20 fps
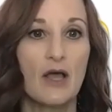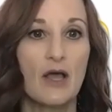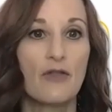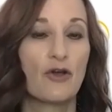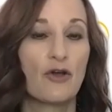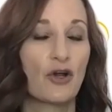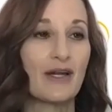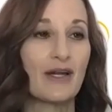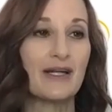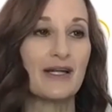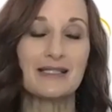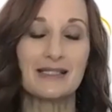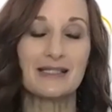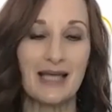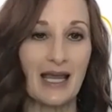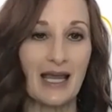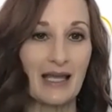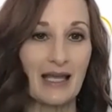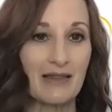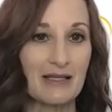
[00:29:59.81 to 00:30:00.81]
They're going to
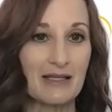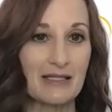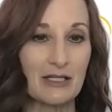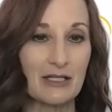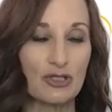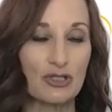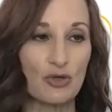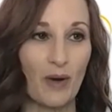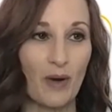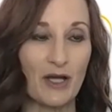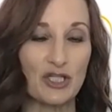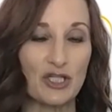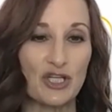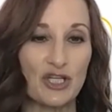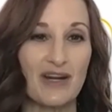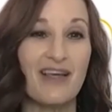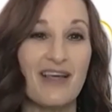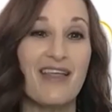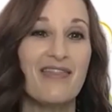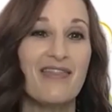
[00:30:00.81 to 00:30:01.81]
stay in the
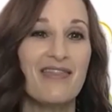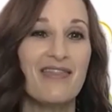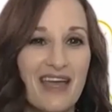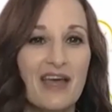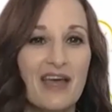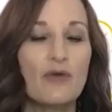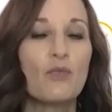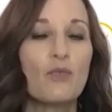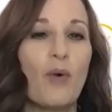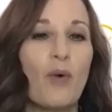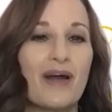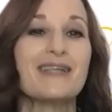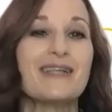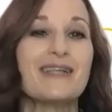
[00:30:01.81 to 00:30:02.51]
situation. And then what